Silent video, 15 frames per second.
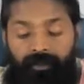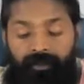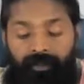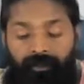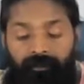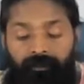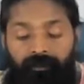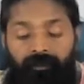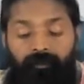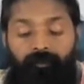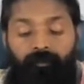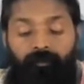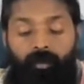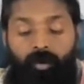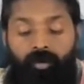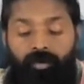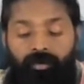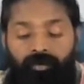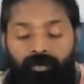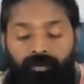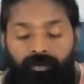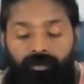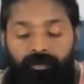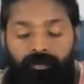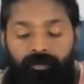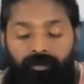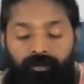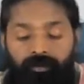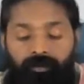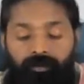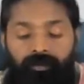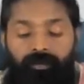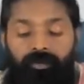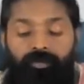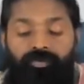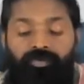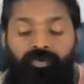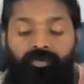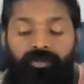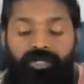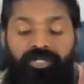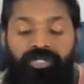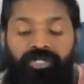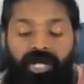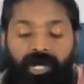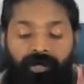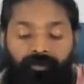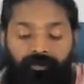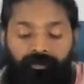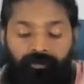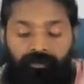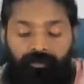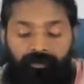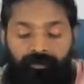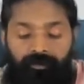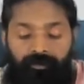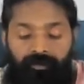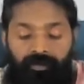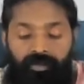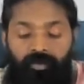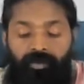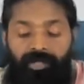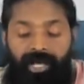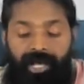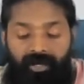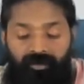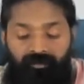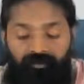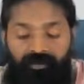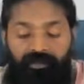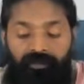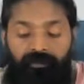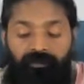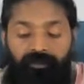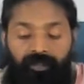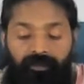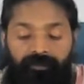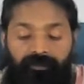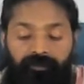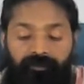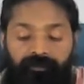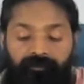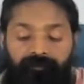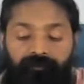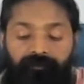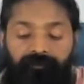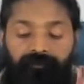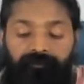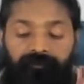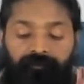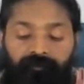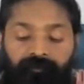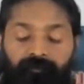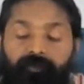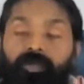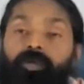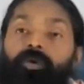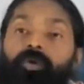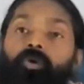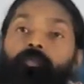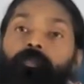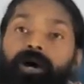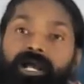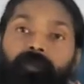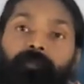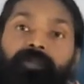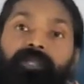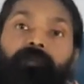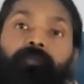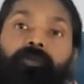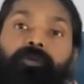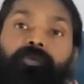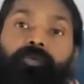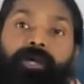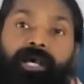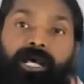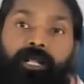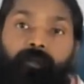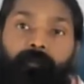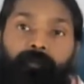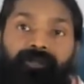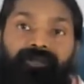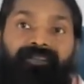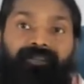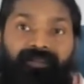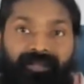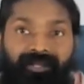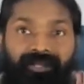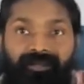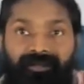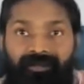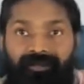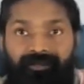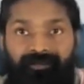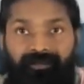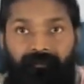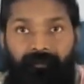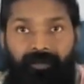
And more, you should reach out to an Ayurvedic doctor who might be able to help and clean the